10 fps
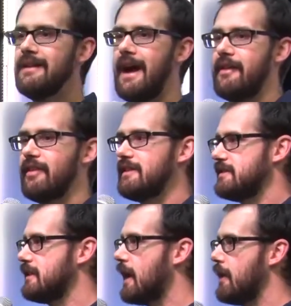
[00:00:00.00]
I didn't really
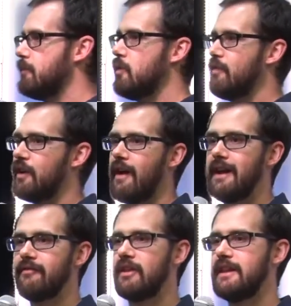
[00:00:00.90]
see God moving, or I
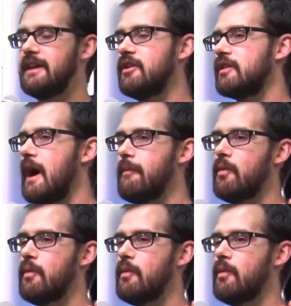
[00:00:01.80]
didn't really hear God.